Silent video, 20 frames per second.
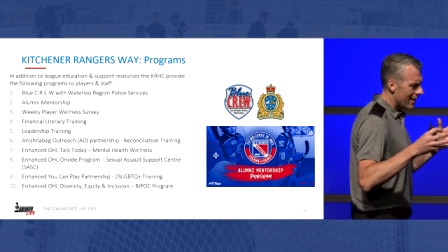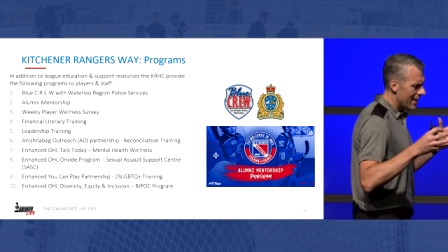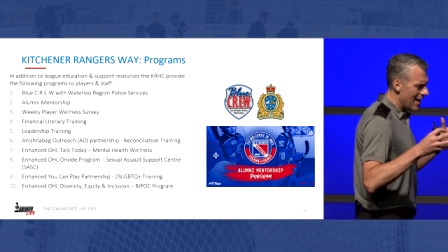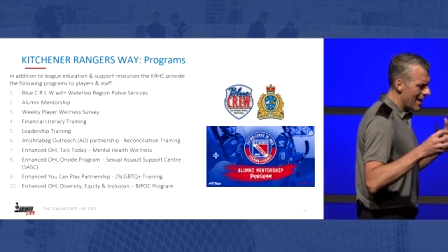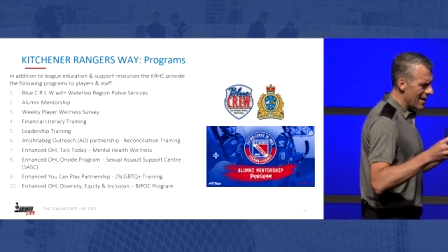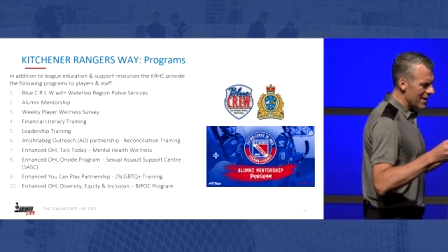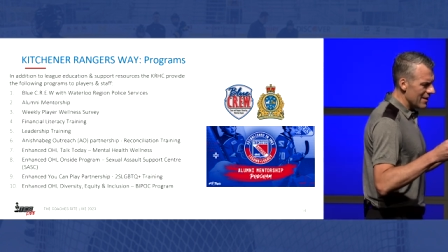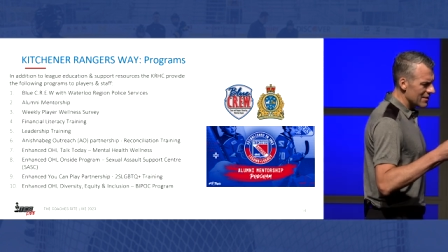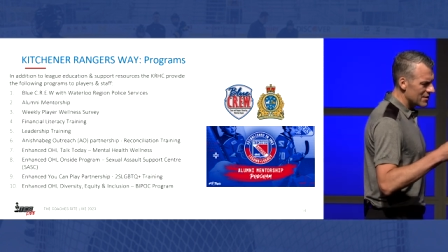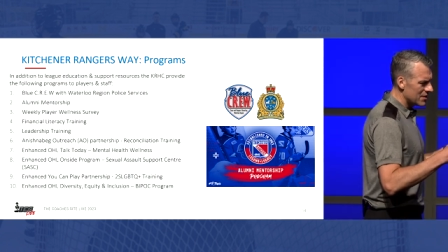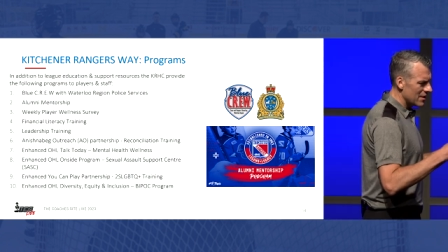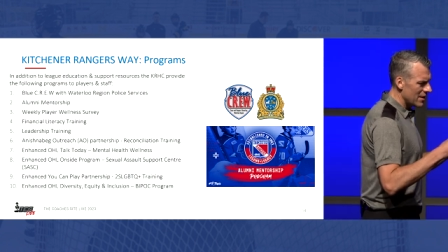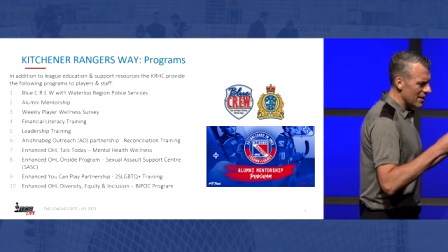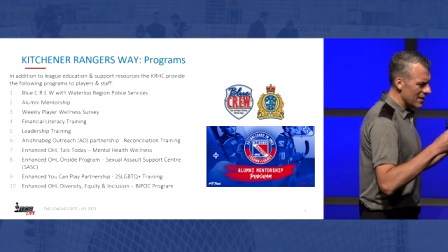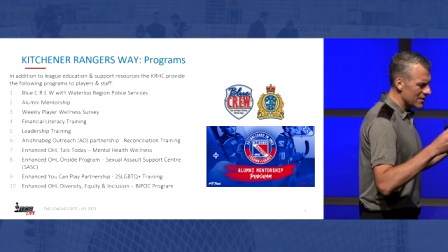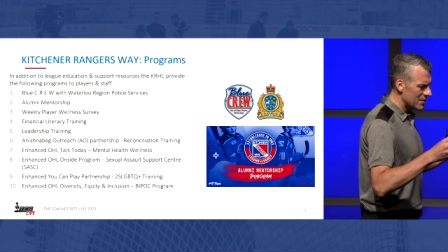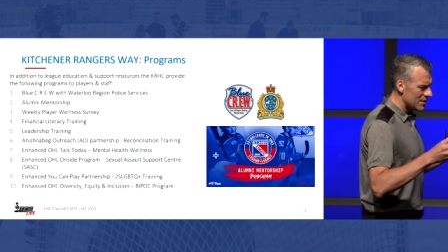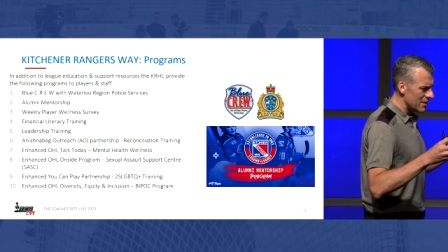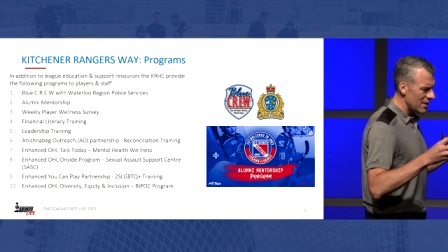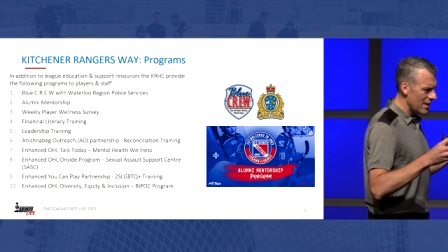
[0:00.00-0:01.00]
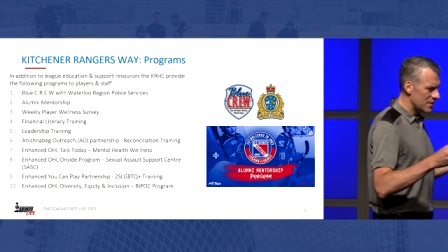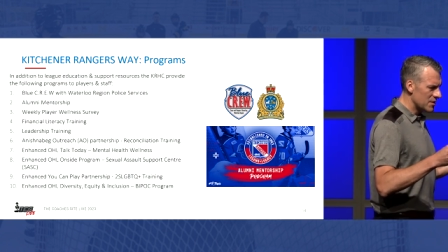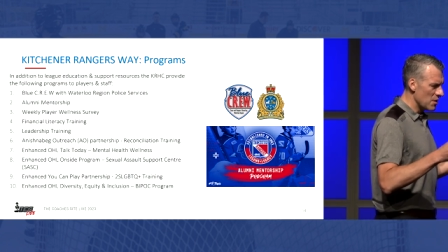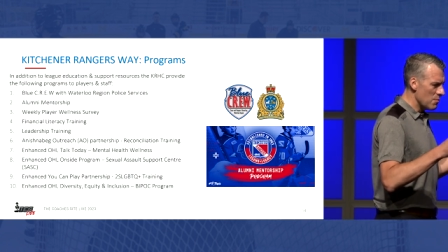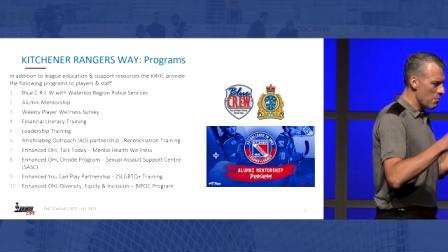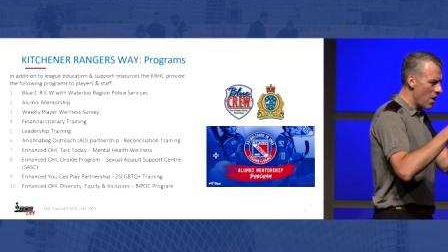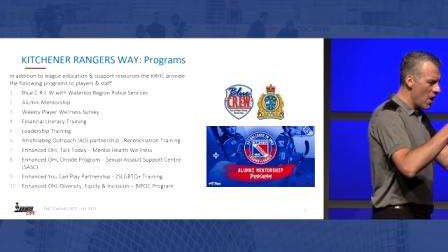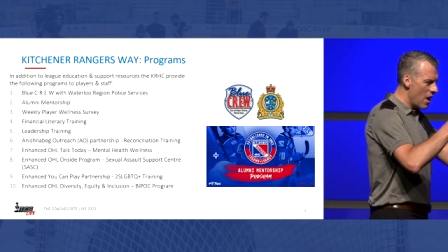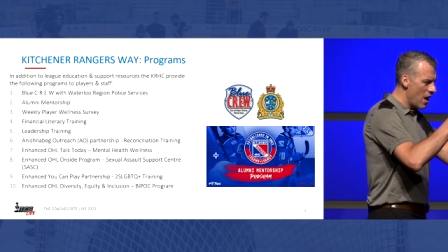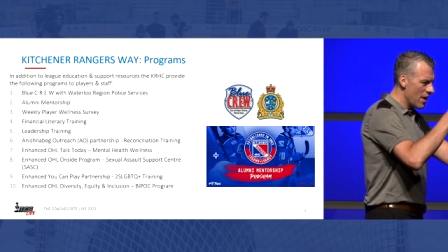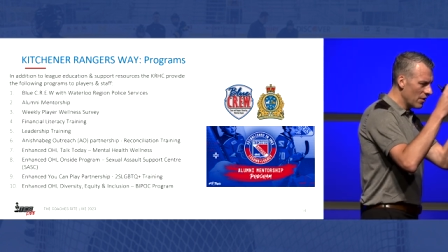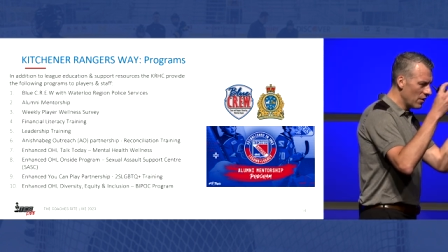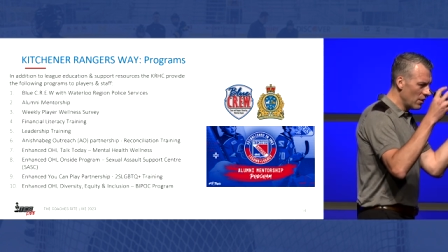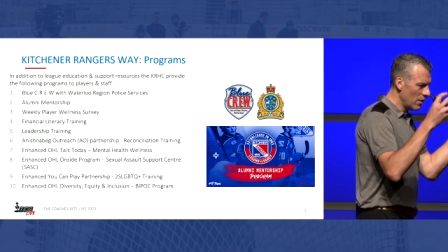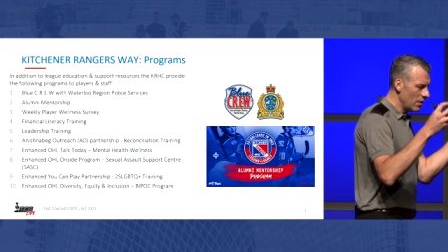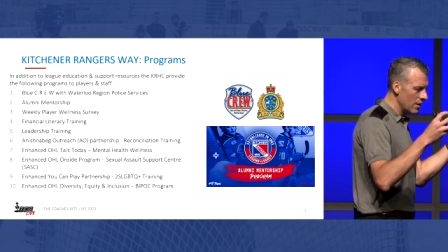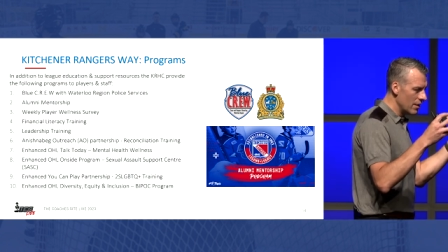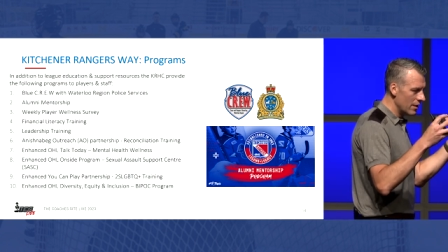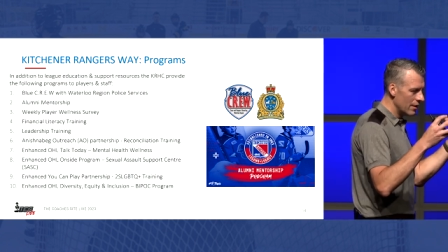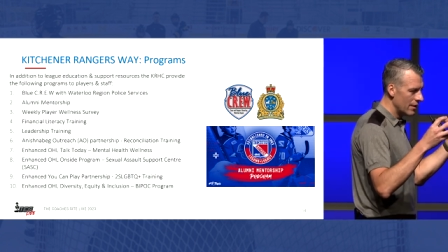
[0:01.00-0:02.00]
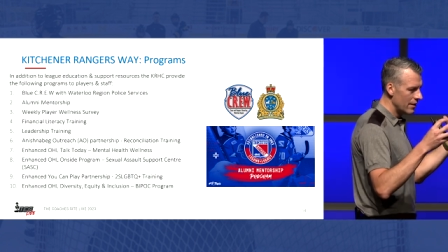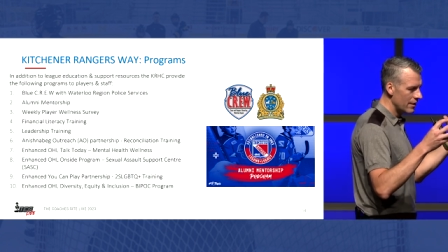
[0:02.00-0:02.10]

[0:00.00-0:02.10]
again, it's a model.